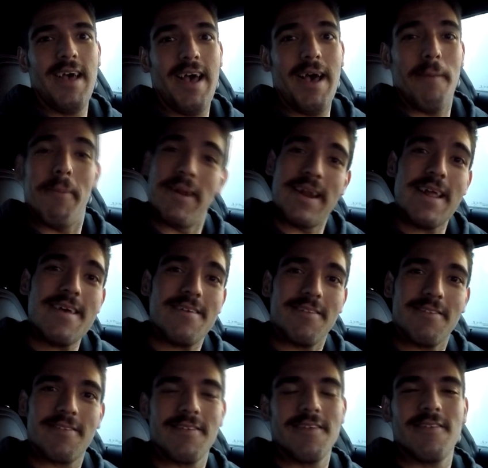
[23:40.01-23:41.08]
Uh, but it
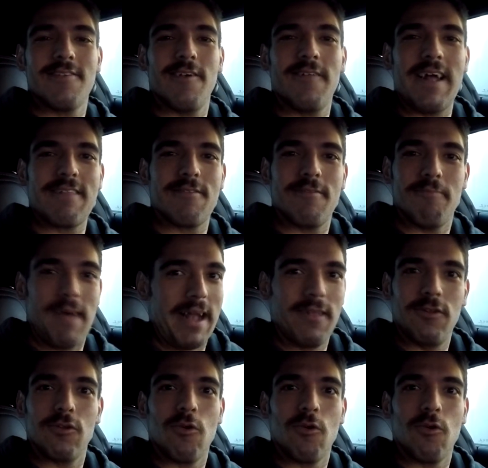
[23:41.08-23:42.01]
is. So that's my little